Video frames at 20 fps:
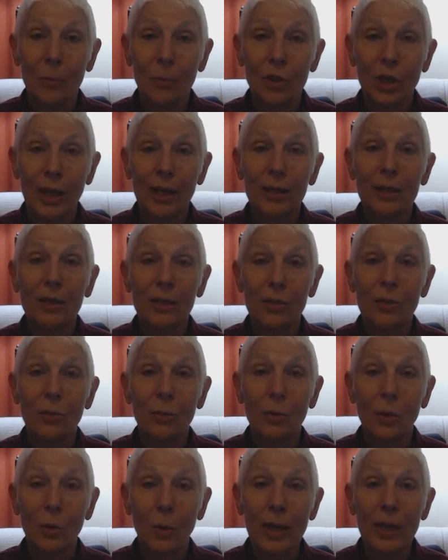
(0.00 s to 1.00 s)
chances
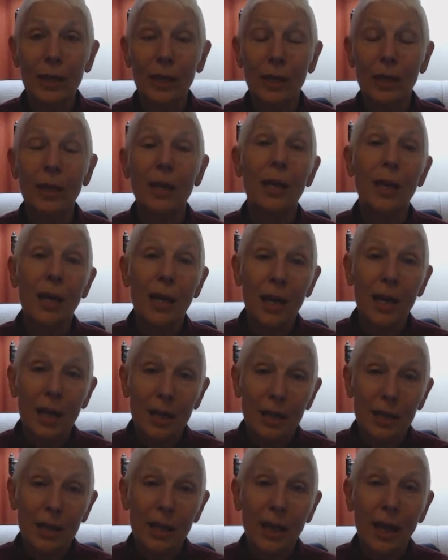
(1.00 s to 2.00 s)
to awaken,
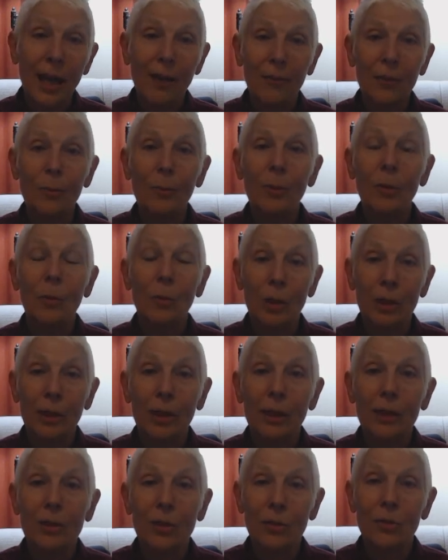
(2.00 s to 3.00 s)
you have to be
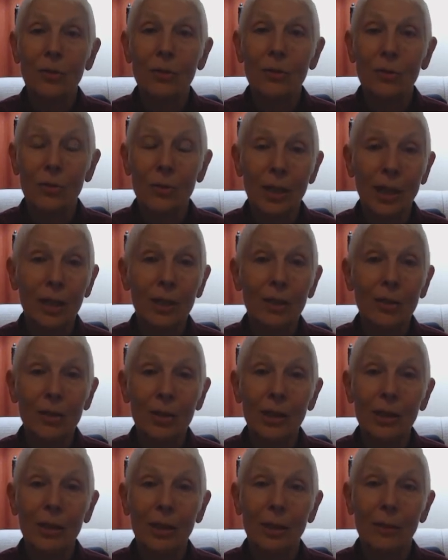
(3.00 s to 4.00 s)
willing to take a
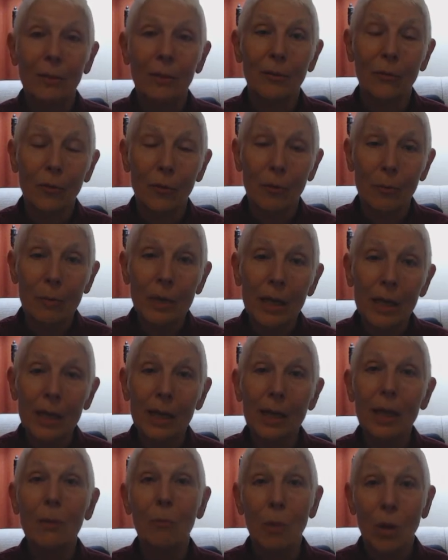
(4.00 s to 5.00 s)
look at them. And for
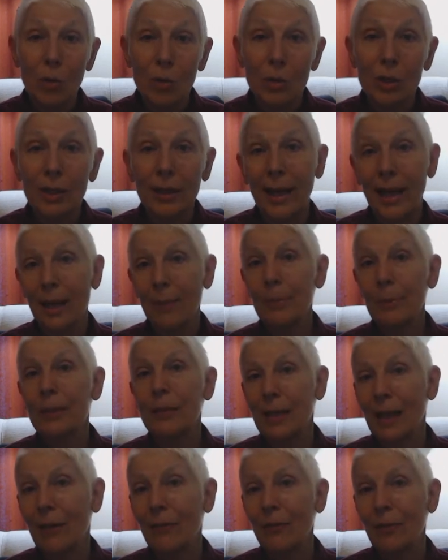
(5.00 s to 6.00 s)
me, it mostly
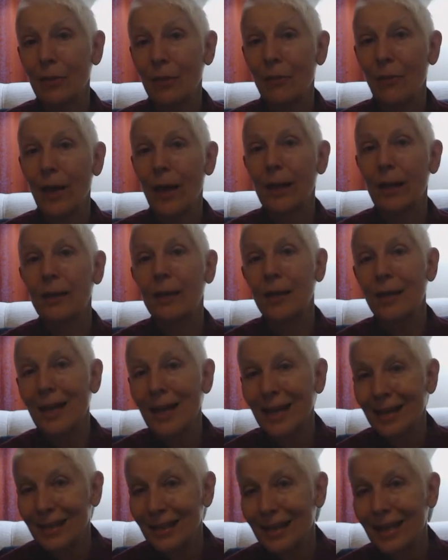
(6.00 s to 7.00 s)
happens after the fact. The
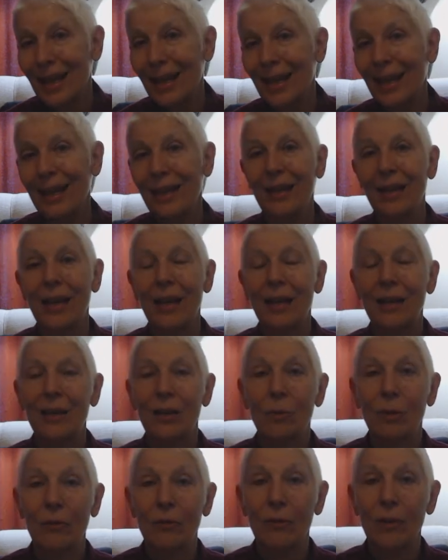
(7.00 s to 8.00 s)
next day, I
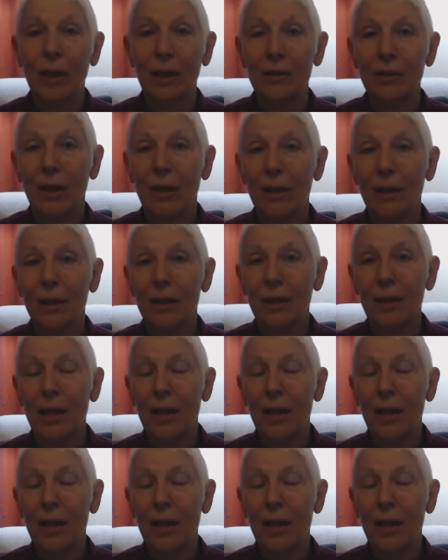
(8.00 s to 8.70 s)
could reflect on it.